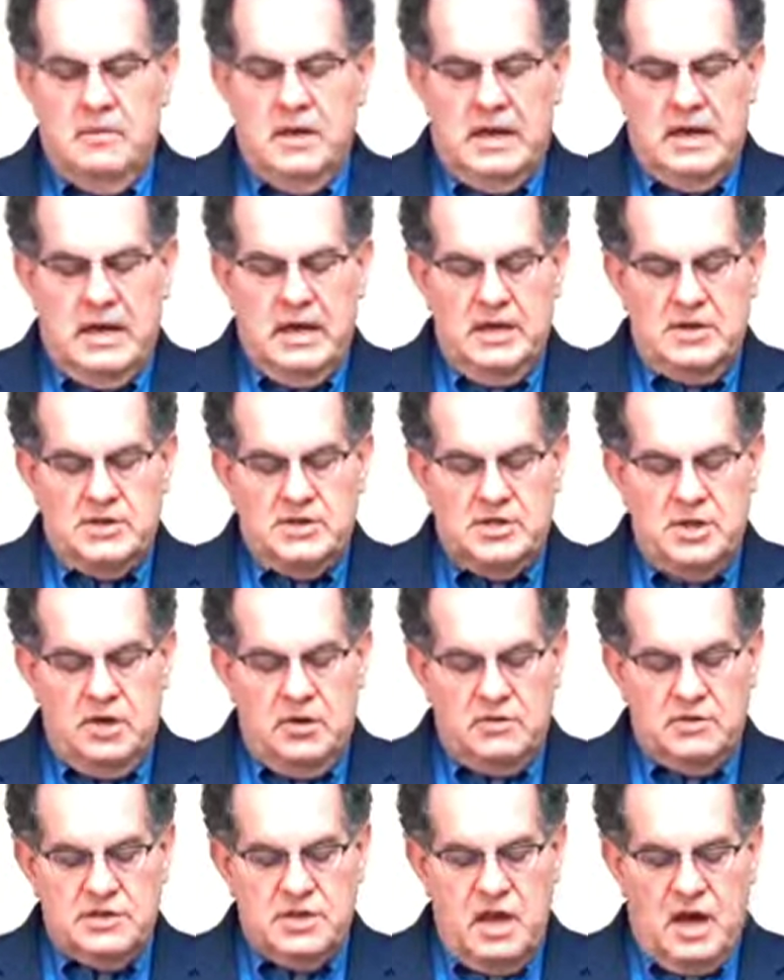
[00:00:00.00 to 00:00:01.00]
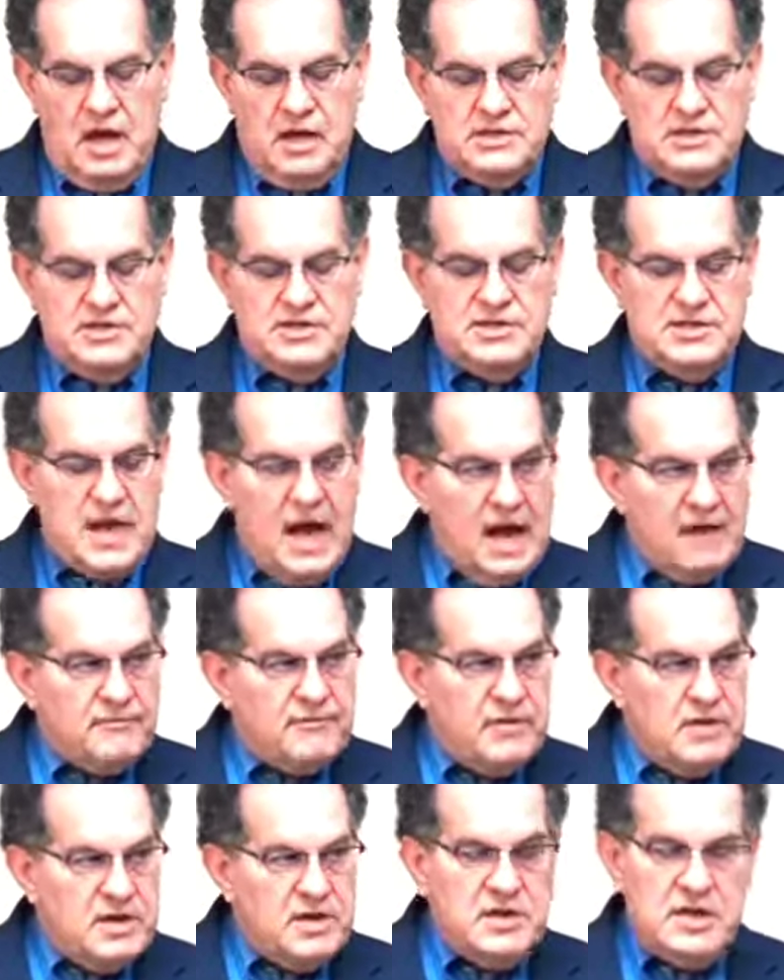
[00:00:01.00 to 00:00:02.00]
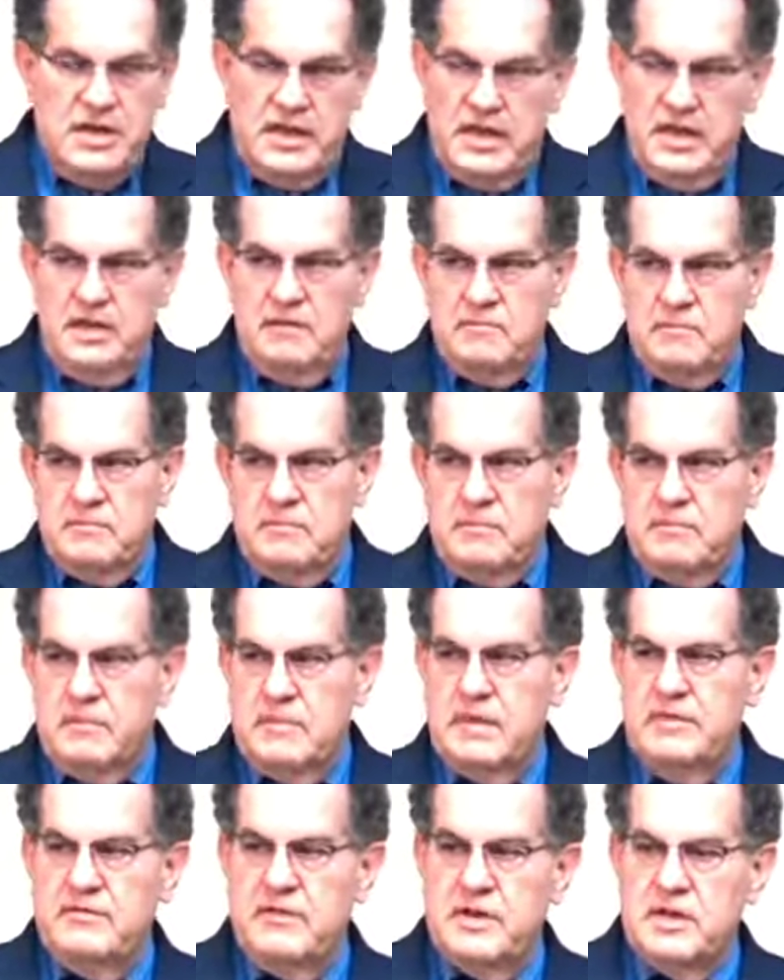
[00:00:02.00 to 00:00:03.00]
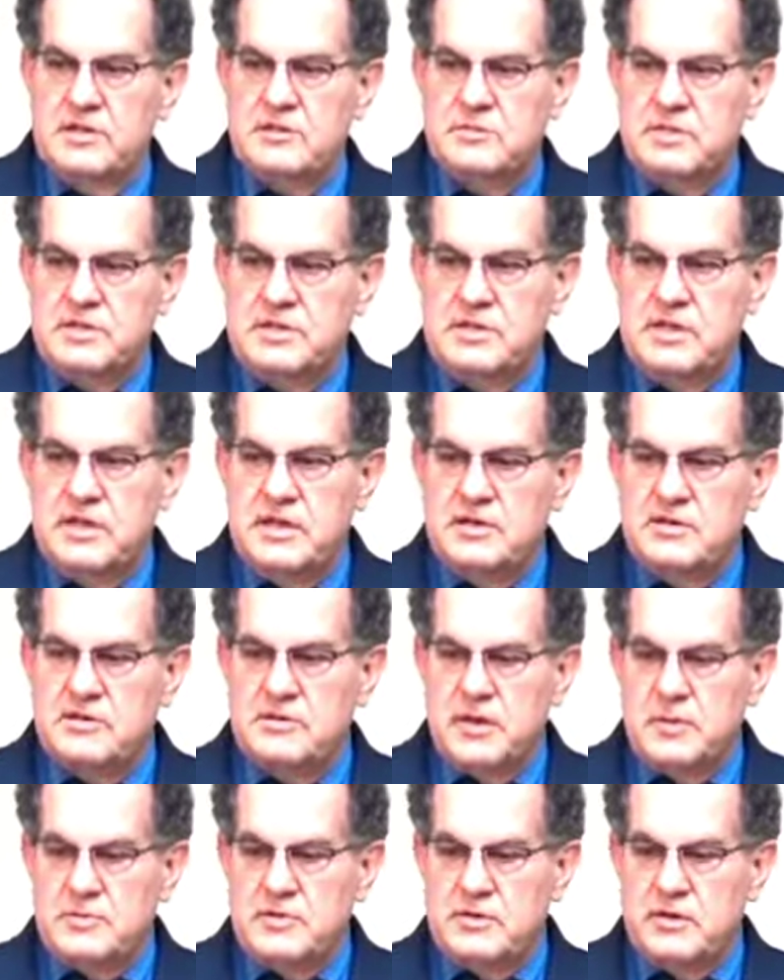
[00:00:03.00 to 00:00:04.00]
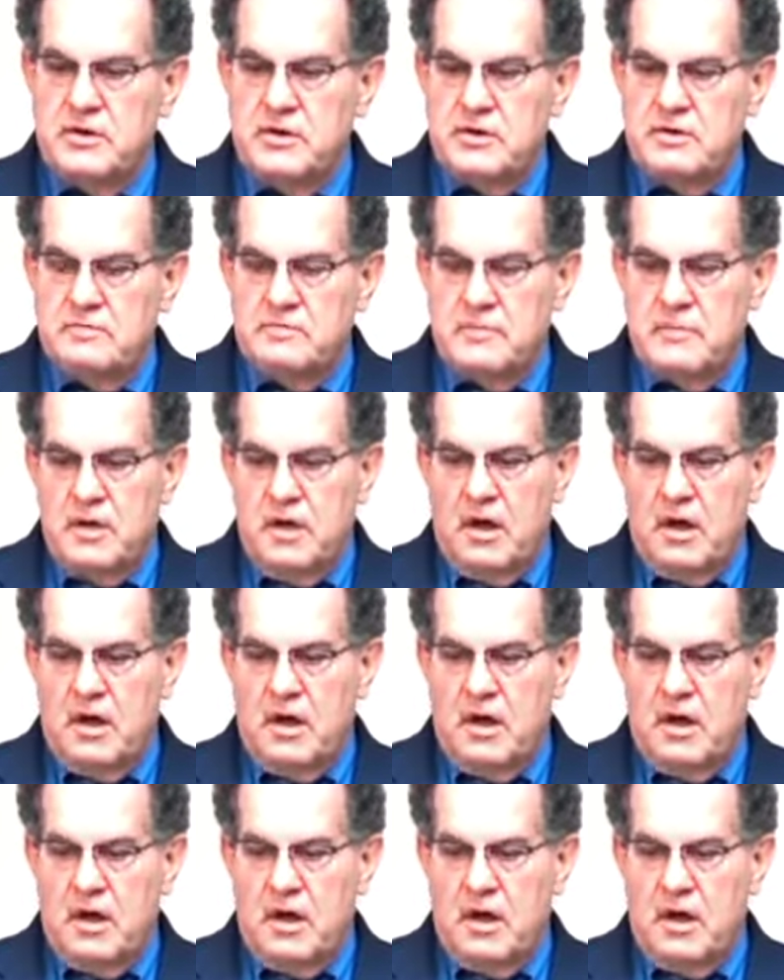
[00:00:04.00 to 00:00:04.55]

But it shows God's sovereignty, even as we see in Scripture.